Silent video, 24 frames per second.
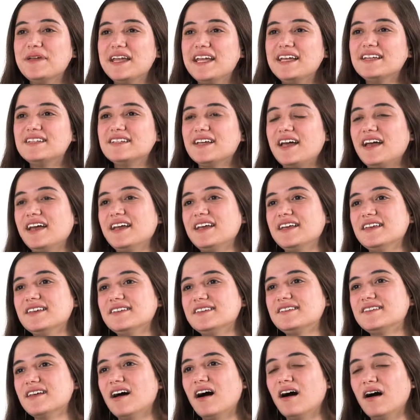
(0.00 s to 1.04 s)
meat
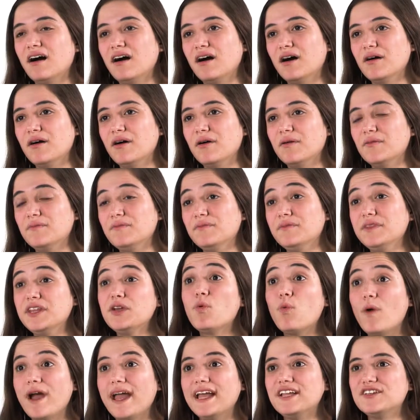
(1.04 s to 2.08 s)
is a new
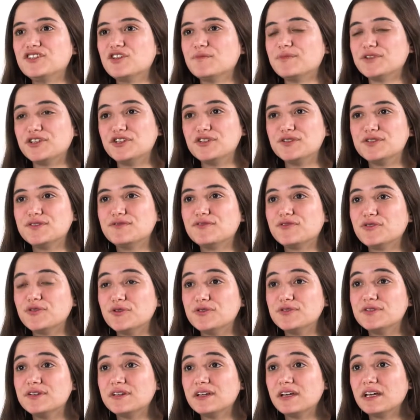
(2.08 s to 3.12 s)
way to produce
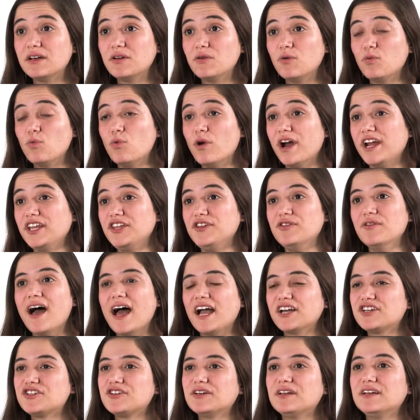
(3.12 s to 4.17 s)
food where you
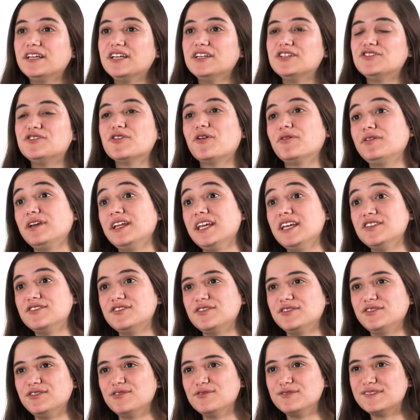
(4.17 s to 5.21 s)
actually don't need
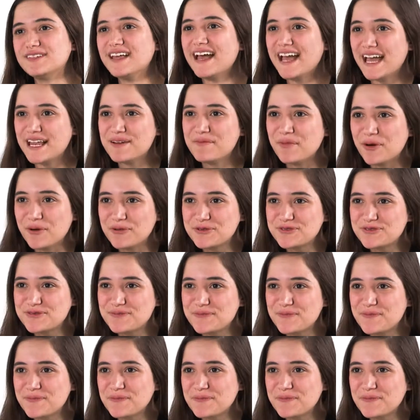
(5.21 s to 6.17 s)
to use animals.